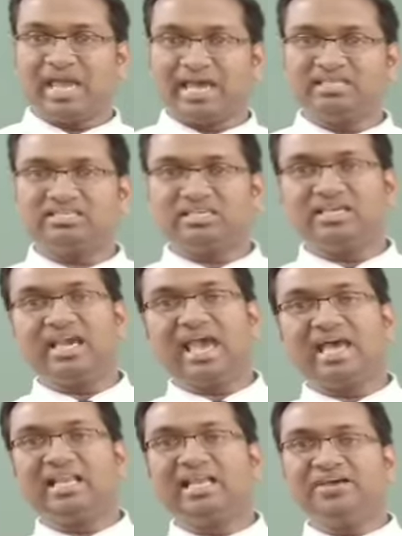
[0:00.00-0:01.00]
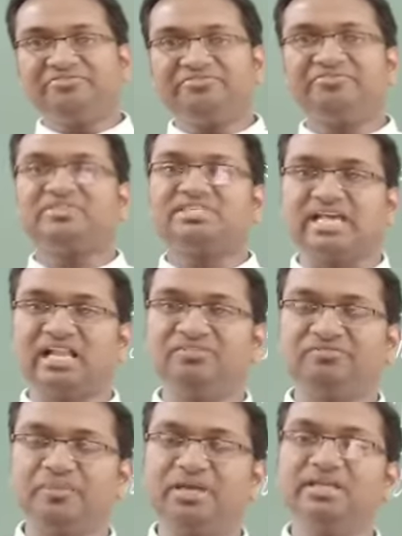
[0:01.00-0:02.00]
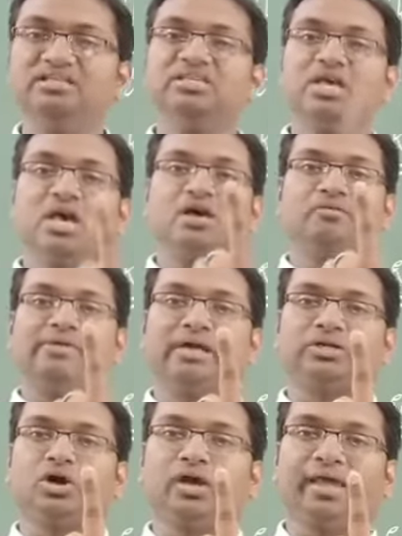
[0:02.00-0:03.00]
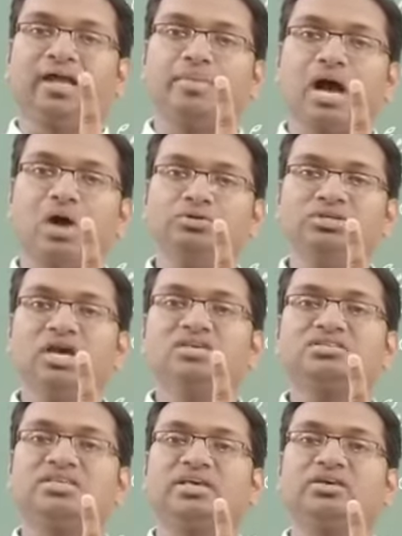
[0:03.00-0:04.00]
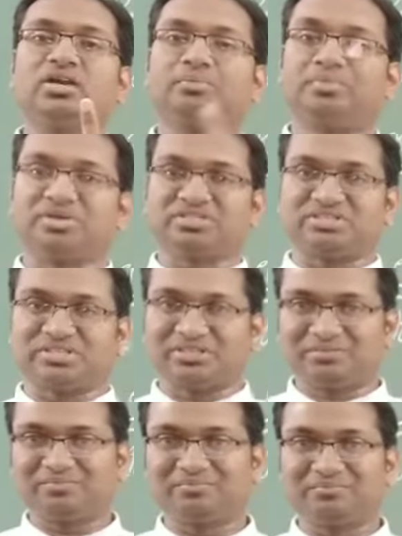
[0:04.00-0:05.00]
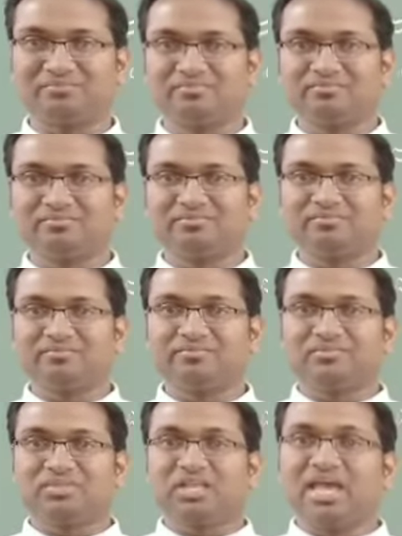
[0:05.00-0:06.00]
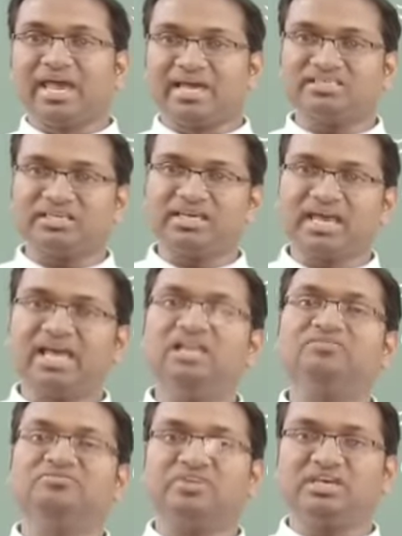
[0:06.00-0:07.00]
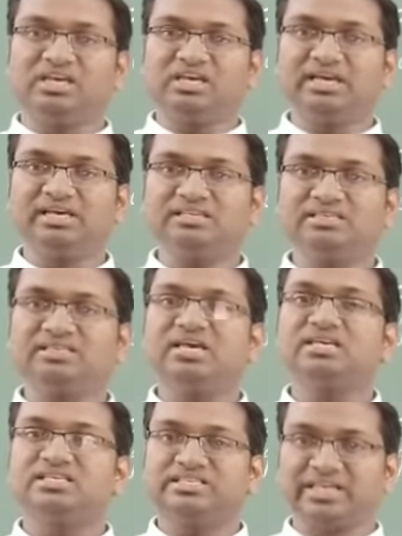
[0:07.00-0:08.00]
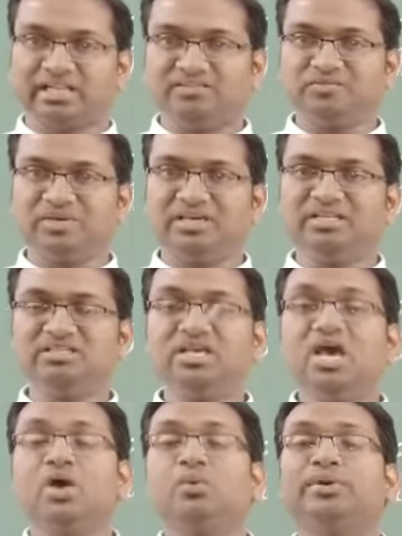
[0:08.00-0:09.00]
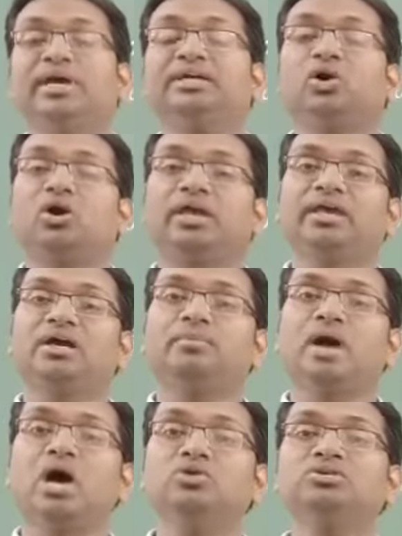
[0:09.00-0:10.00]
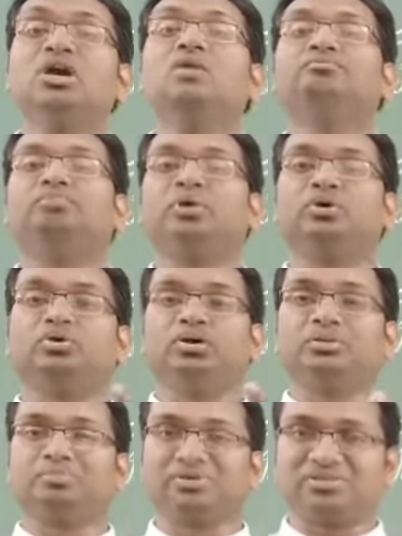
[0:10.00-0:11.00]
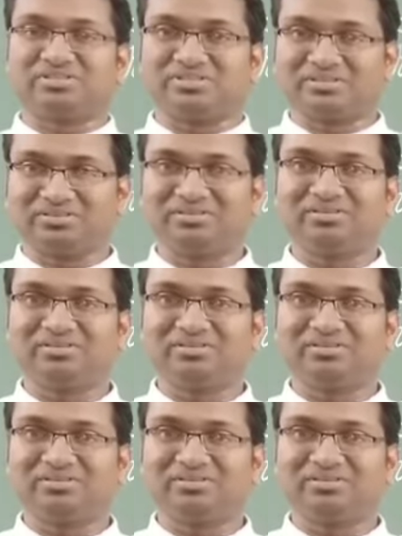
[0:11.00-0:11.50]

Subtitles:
S-E-L-F, self means we are talking about singular person. S-E-L-V-E-S, self means we are talking about plural person.